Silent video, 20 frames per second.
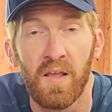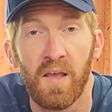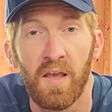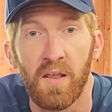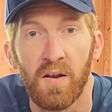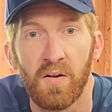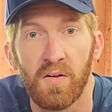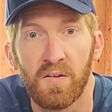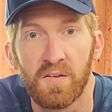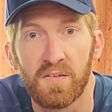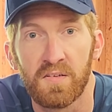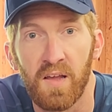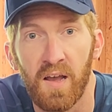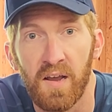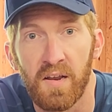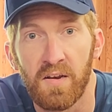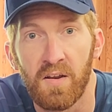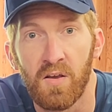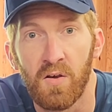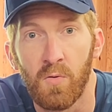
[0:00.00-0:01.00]
And on a
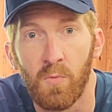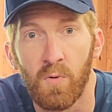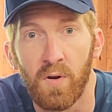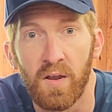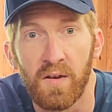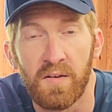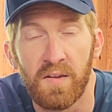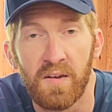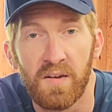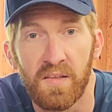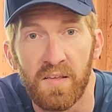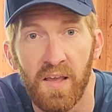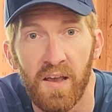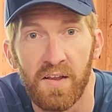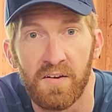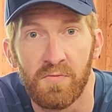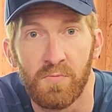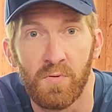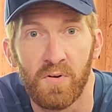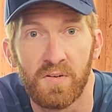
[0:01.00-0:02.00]
side note, what I did
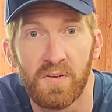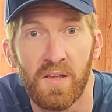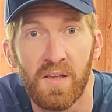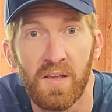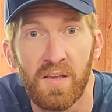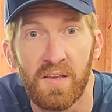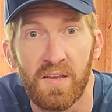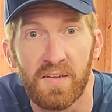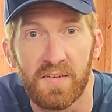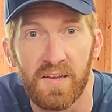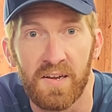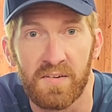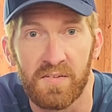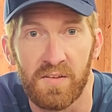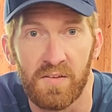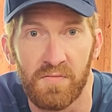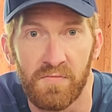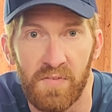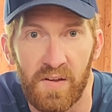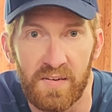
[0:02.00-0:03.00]
catch was he's
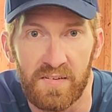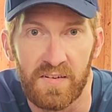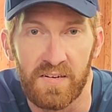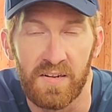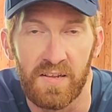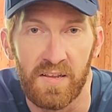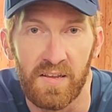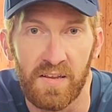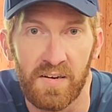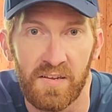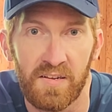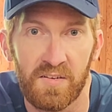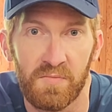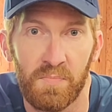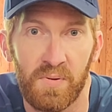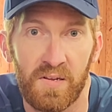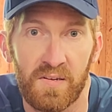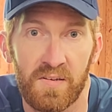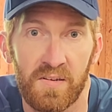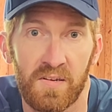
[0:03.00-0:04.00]
actually investing in his
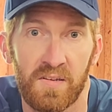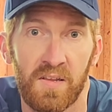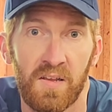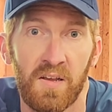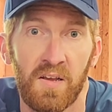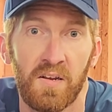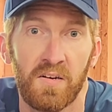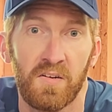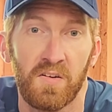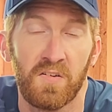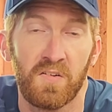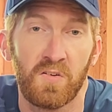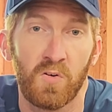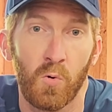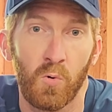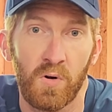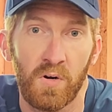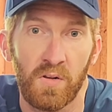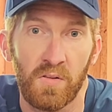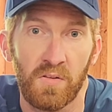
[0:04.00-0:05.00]
business to
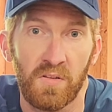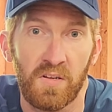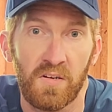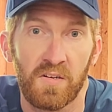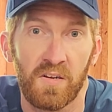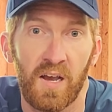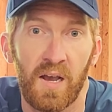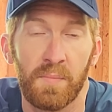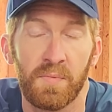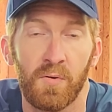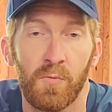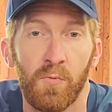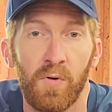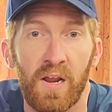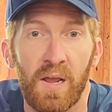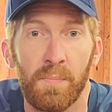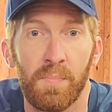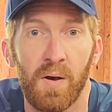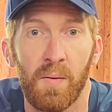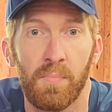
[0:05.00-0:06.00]
shorten lead times and
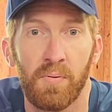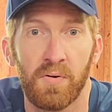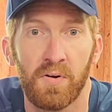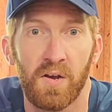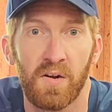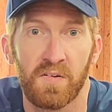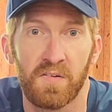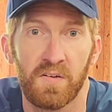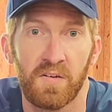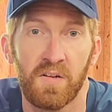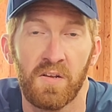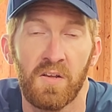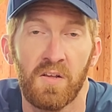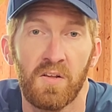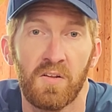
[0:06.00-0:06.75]
ramp up production.